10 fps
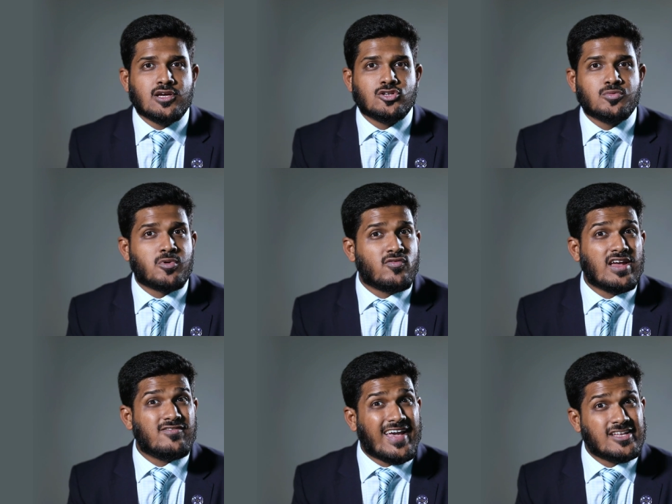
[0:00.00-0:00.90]
to provide
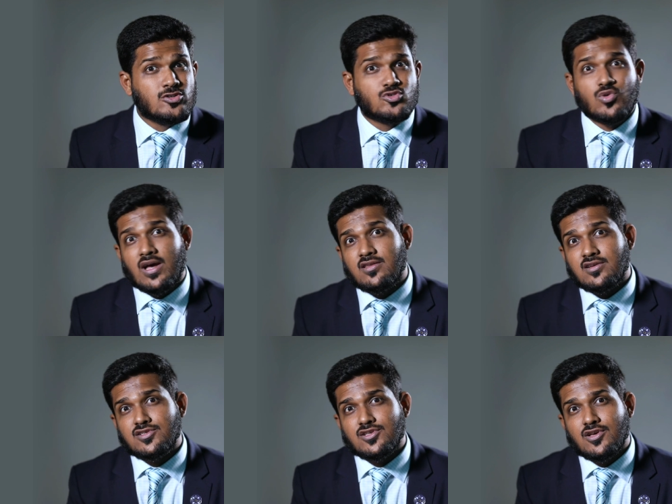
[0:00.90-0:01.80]
value to
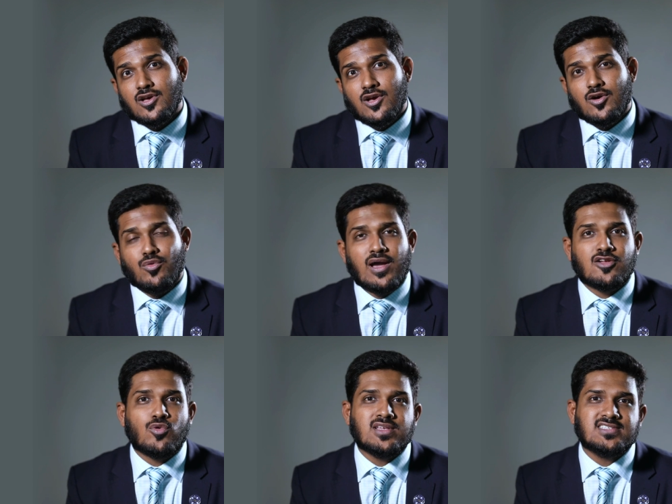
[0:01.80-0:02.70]
others while
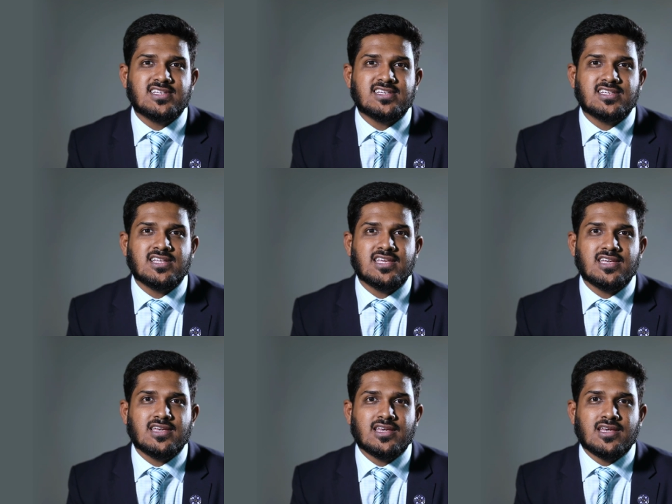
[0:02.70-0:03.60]

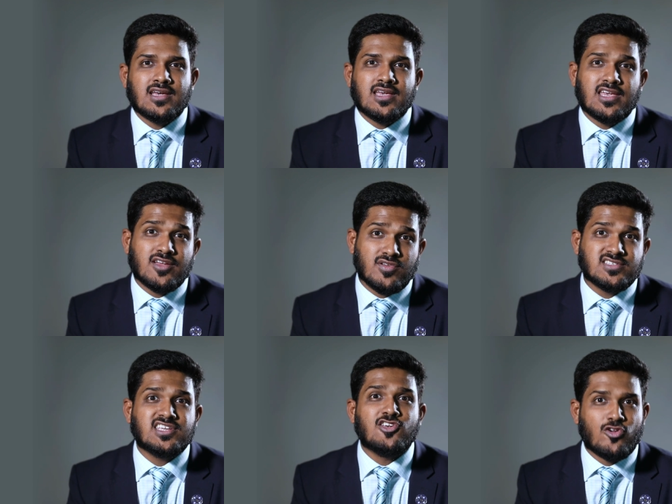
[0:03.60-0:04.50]
coincidentally
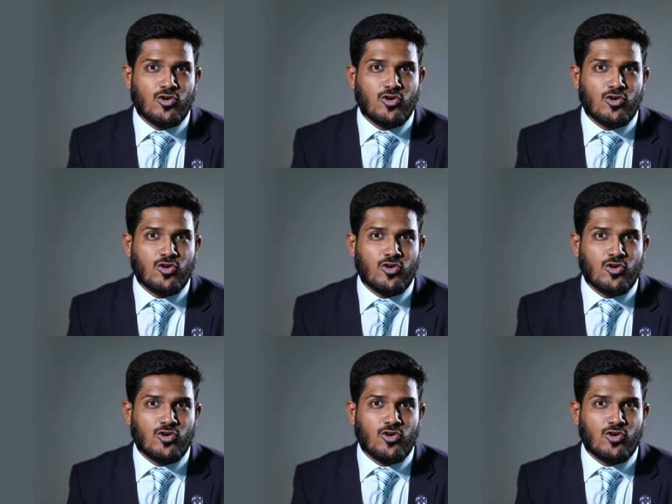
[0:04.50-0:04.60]
increasing your